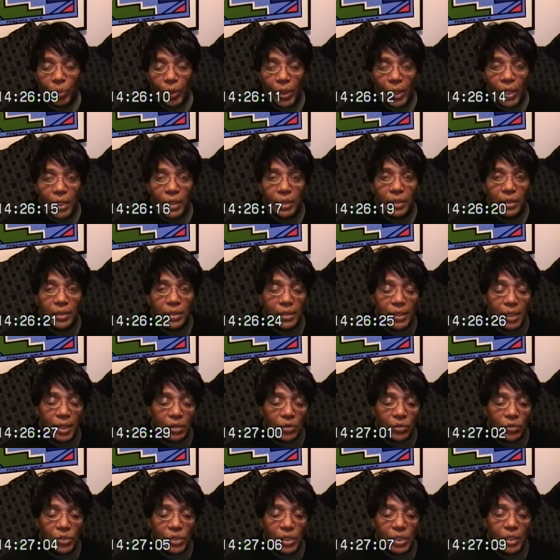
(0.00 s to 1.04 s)
buying this
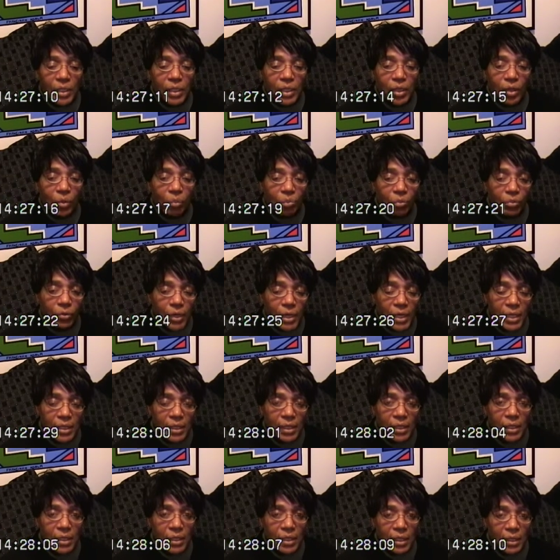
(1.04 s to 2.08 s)
house sent their
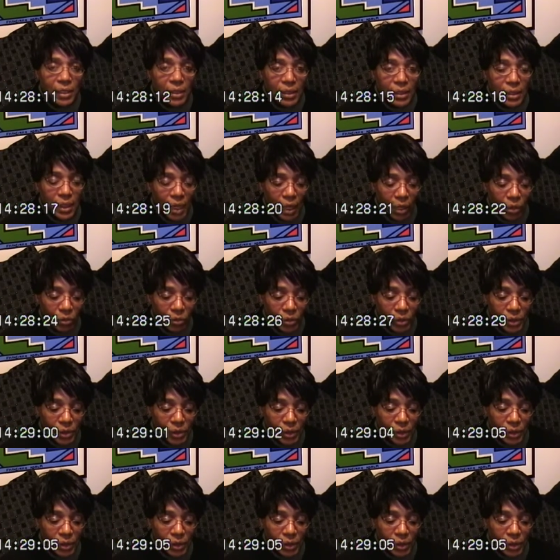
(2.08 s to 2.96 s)
appraiser to this house,